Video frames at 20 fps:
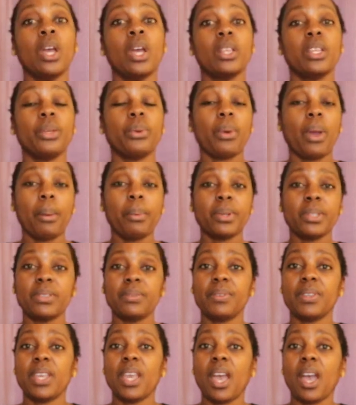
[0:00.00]
The Roberts
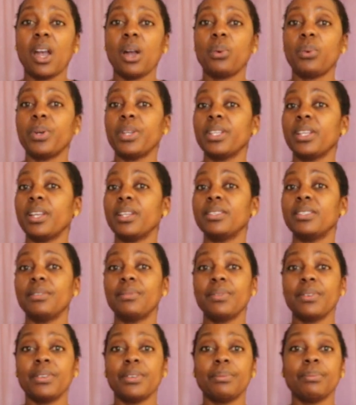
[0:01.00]
V Highway, there are
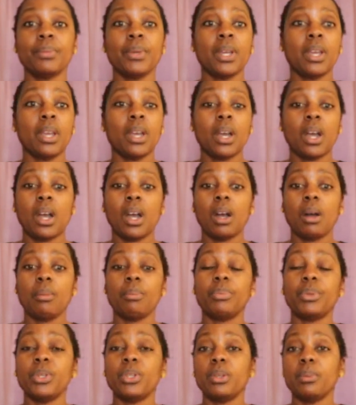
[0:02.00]
different
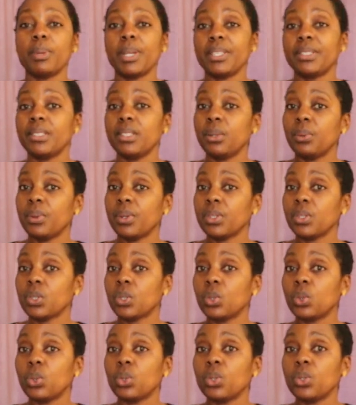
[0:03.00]
building material
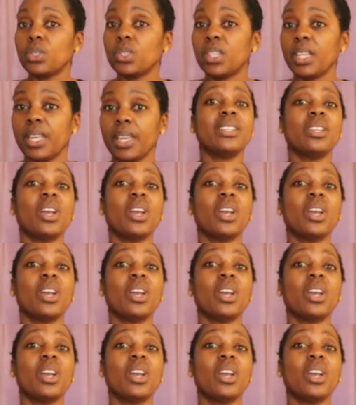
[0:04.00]
stores there.